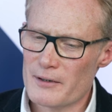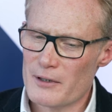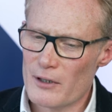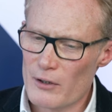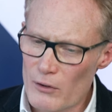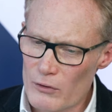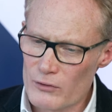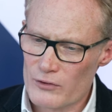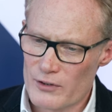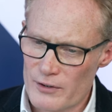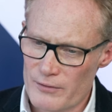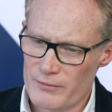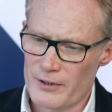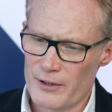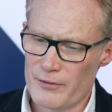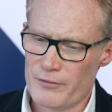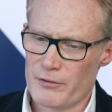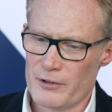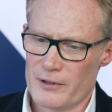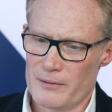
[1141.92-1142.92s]
lots of
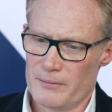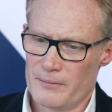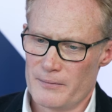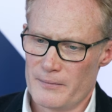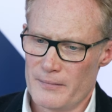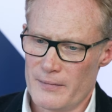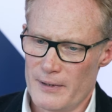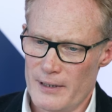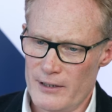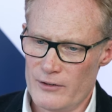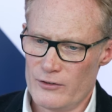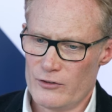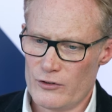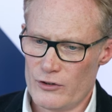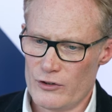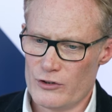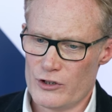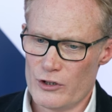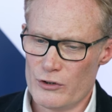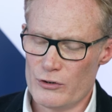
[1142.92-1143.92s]
different
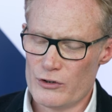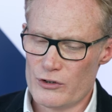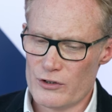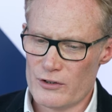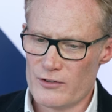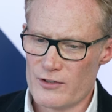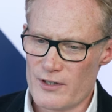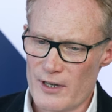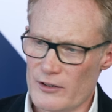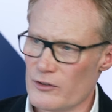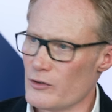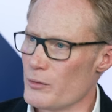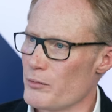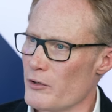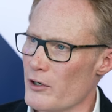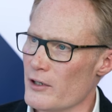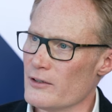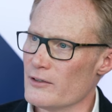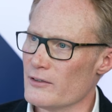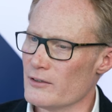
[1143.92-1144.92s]
institutions,
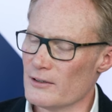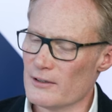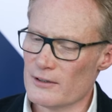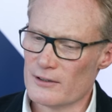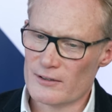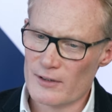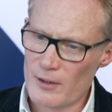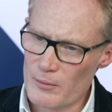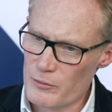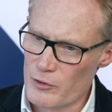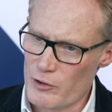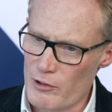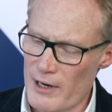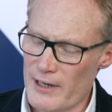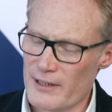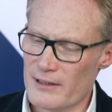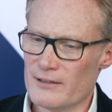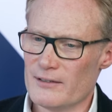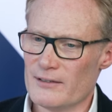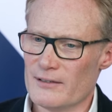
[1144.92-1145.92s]
enterprises, some
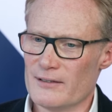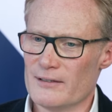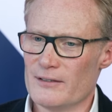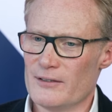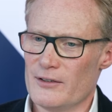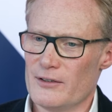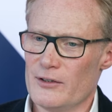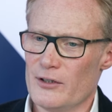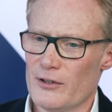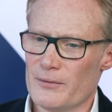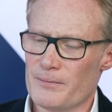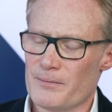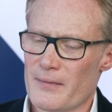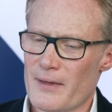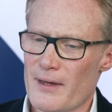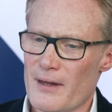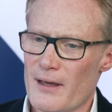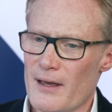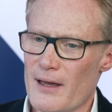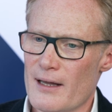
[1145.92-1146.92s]
great, you know,
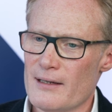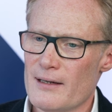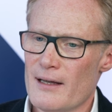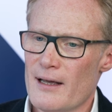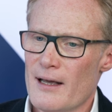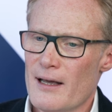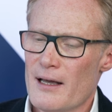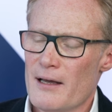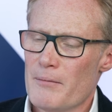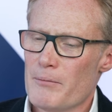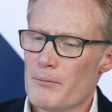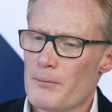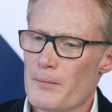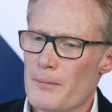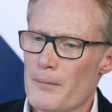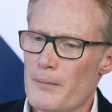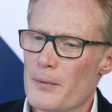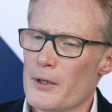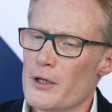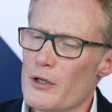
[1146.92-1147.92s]

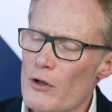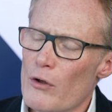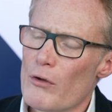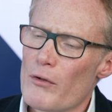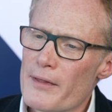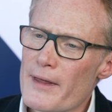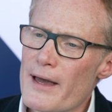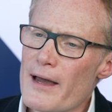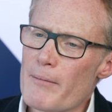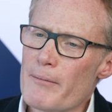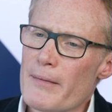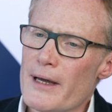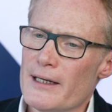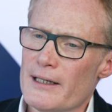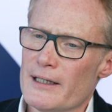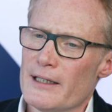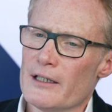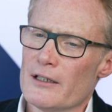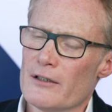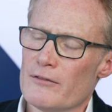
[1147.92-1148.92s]
but not that
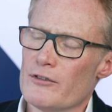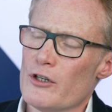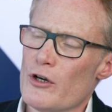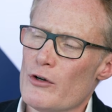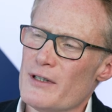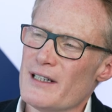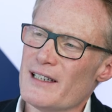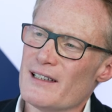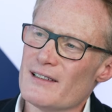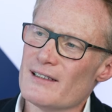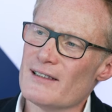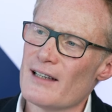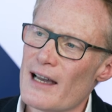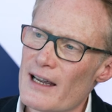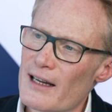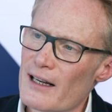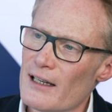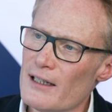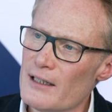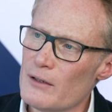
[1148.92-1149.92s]
many have known
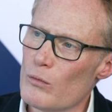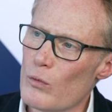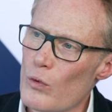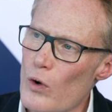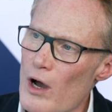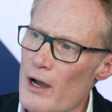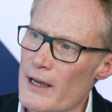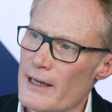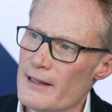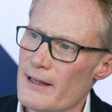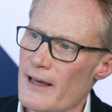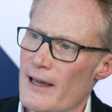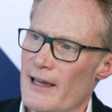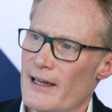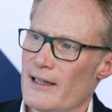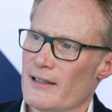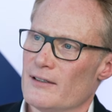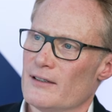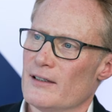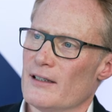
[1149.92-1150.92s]
exactly why they
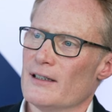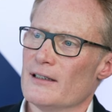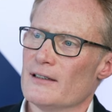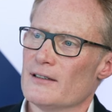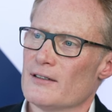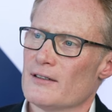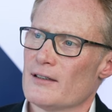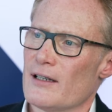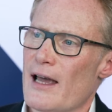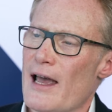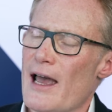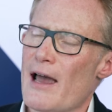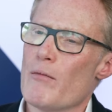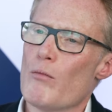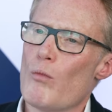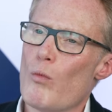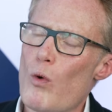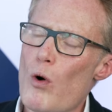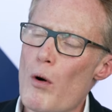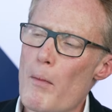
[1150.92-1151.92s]
exist
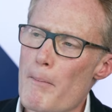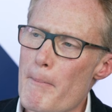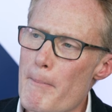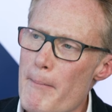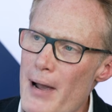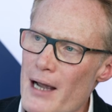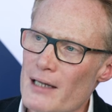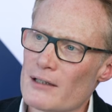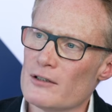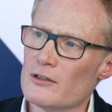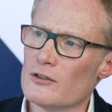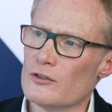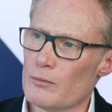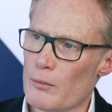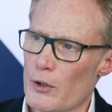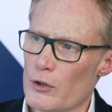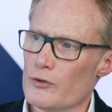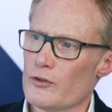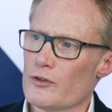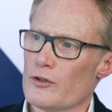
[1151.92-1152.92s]
and what matters
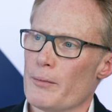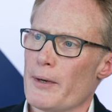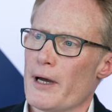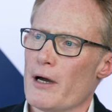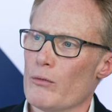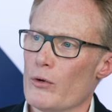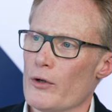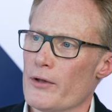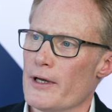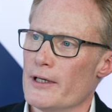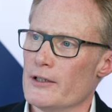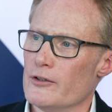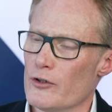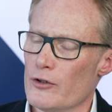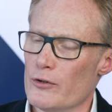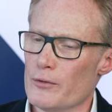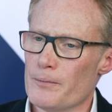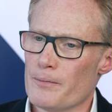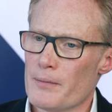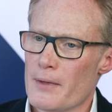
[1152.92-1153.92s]
most about what they
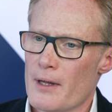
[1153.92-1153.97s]
do.